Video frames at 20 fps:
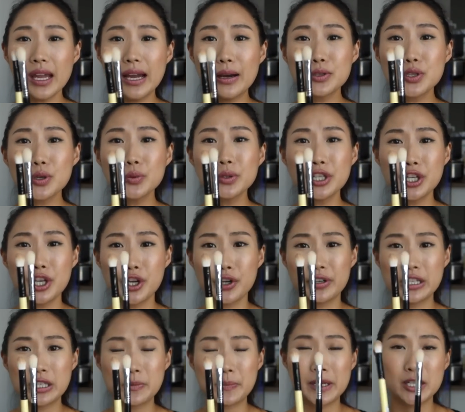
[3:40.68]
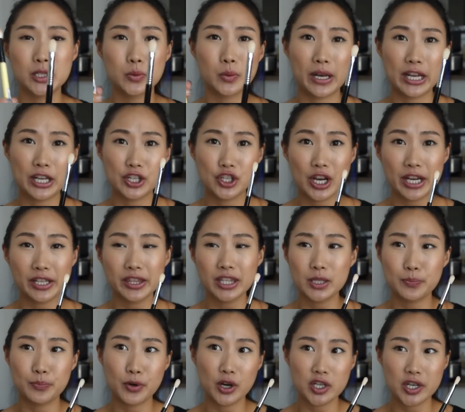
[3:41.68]
I was only curious because when I checked
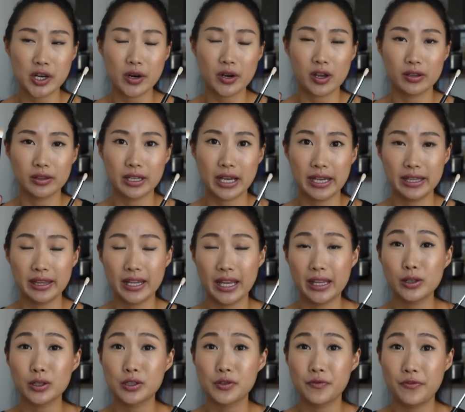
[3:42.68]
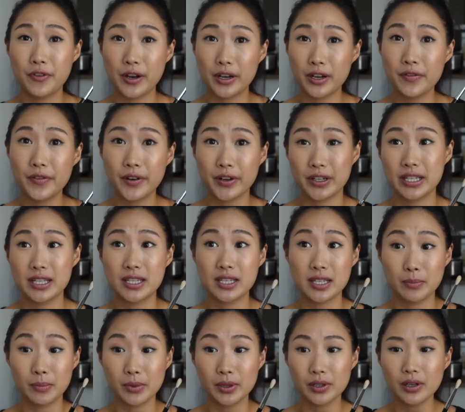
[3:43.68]
this brush out online, they looked very, very
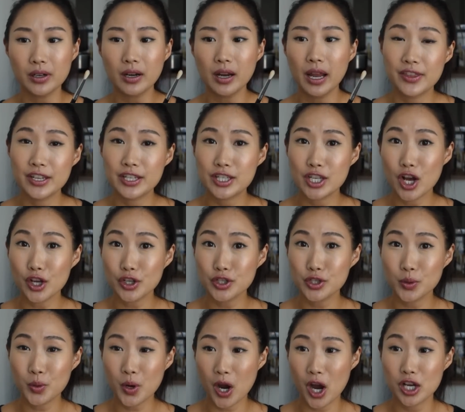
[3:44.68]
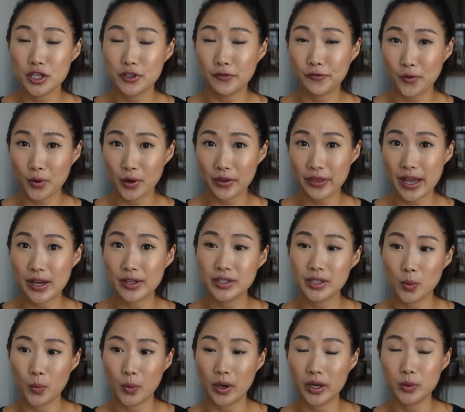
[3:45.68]
similar. This also costs
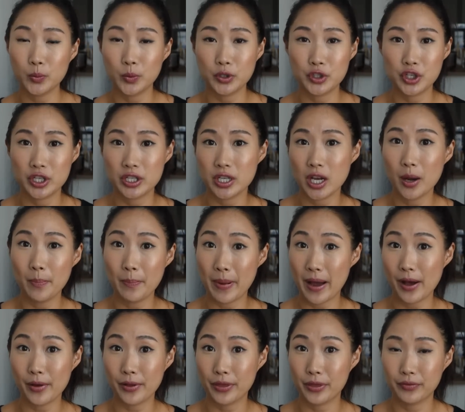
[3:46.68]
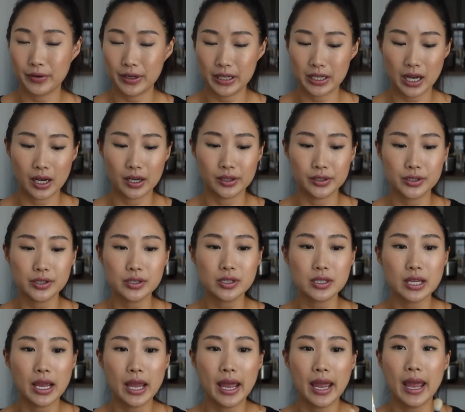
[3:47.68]
4,000 won, which is about $3.
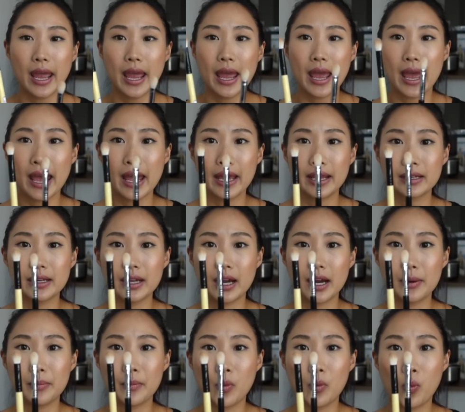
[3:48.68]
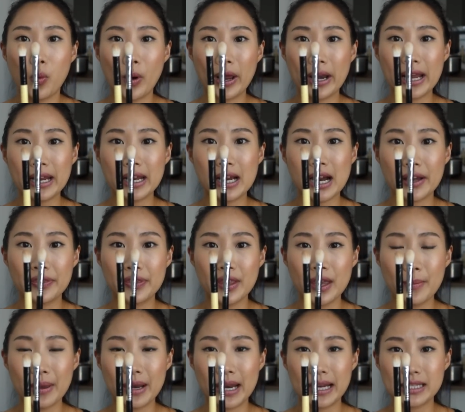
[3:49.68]
And when I got
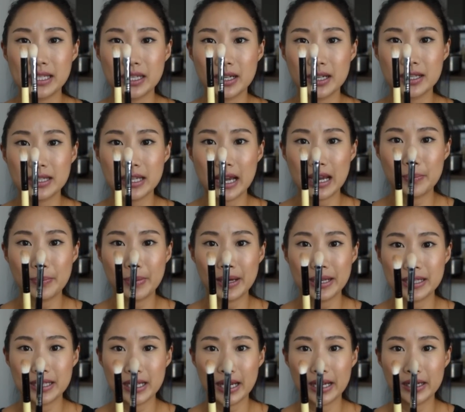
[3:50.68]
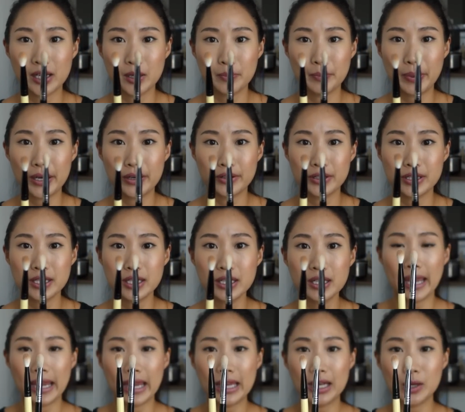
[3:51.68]
them and I did a side-by-side
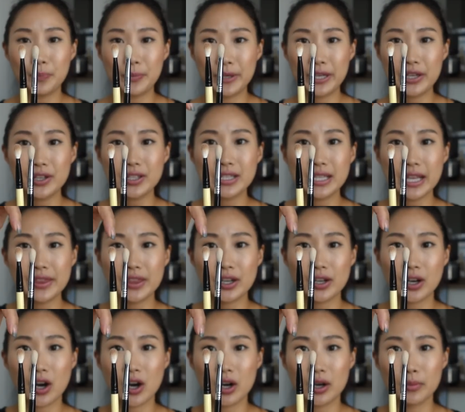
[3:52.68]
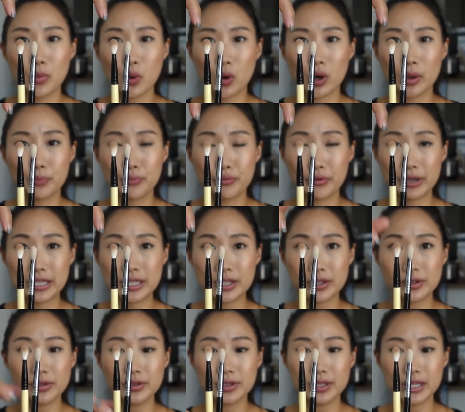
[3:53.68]
comparison, it appears that there are more
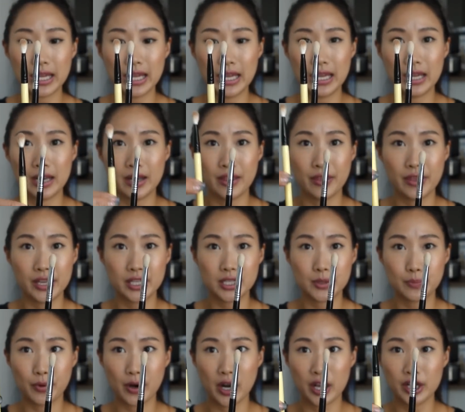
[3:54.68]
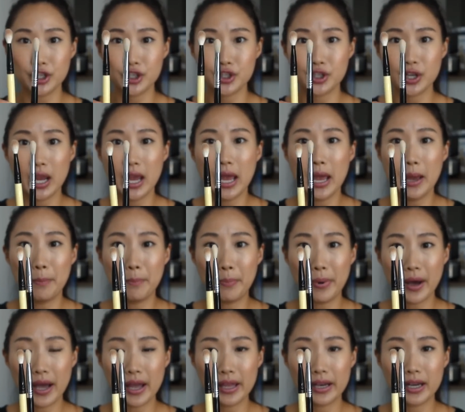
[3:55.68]
bristles in this brush,
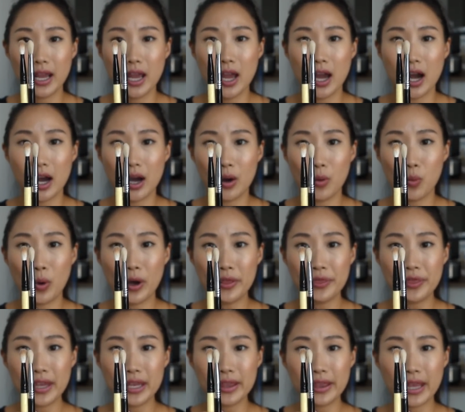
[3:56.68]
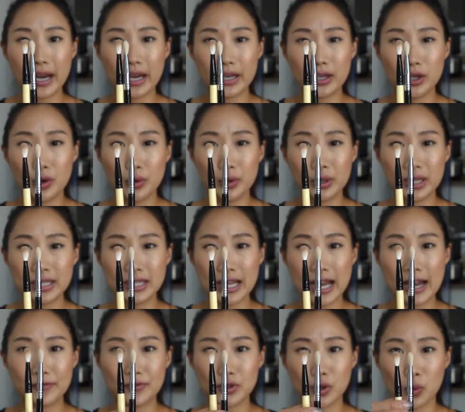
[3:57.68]
but one thing that I noticed
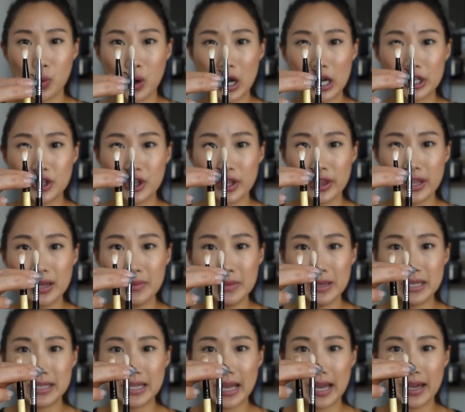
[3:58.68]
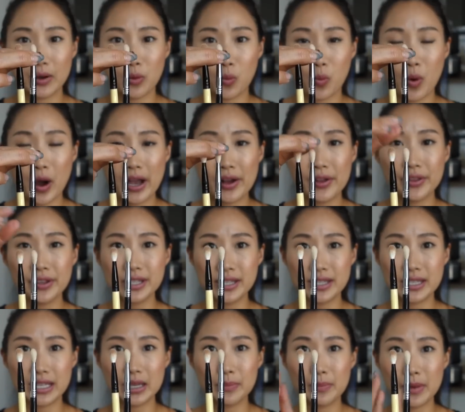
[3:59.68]
after washing them is that while the
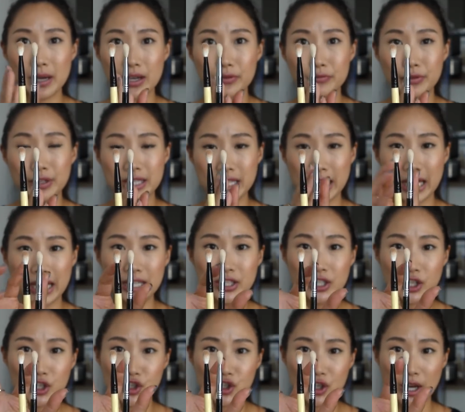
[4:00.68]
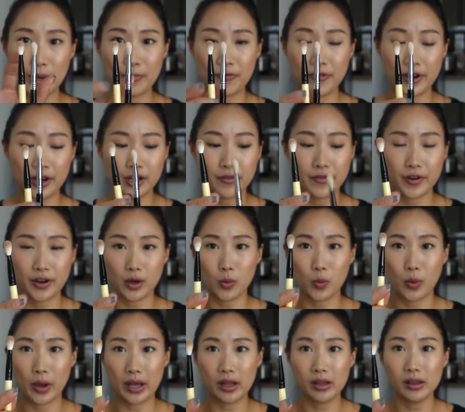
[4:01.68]
Sigma retains its shape very, very
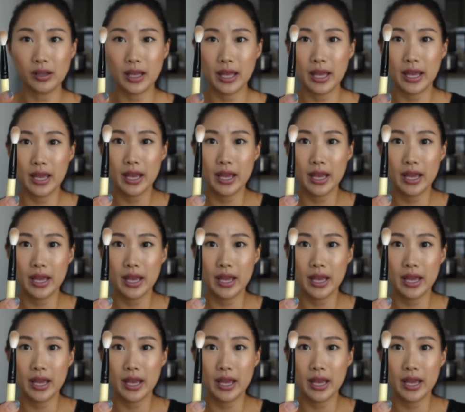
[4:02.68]
well,